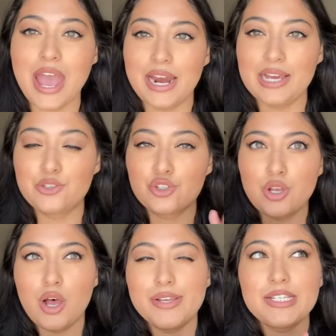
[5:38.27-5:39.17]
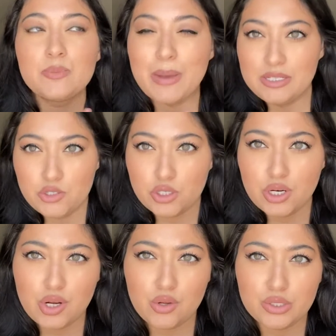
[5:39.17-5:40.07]
And I saw
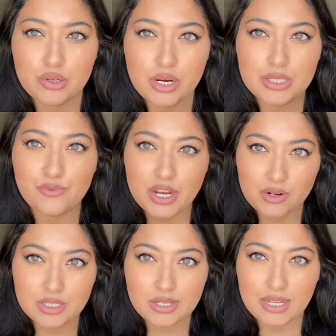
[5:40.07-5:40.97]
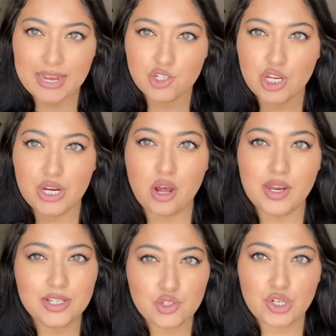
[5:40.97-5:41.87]
Spencer, also known as Fragrance Collection, on
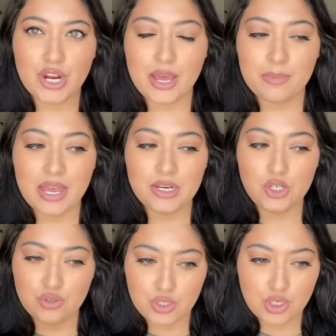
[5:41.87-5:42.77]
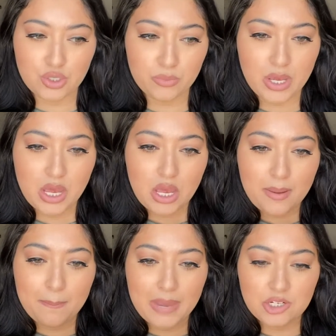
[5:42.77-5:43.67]
Instagram and YouTube,
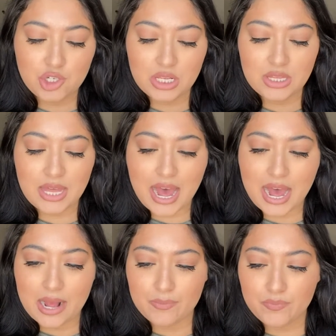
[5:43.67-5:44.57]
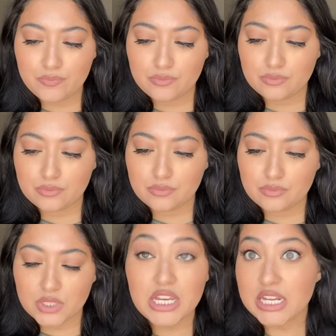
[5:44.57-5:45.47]
mentioned that
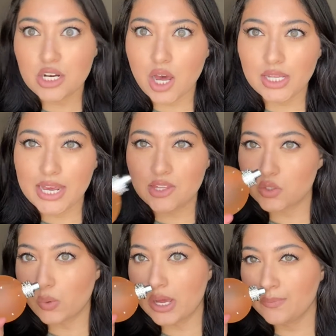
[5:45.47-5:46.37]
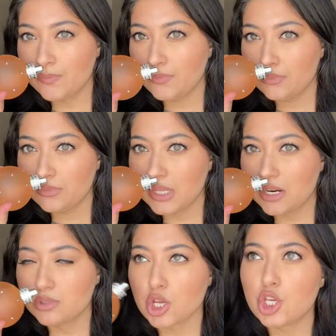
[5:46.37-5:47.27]
he did not like this one, that
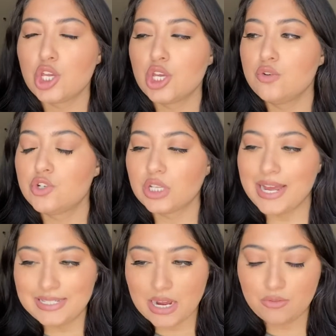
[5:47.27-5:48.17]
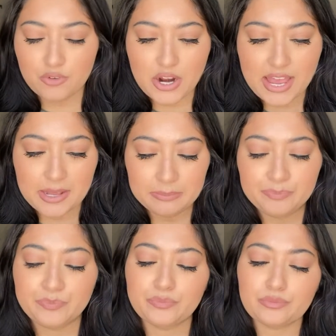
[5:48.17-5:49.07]
it was a huge letdown for him.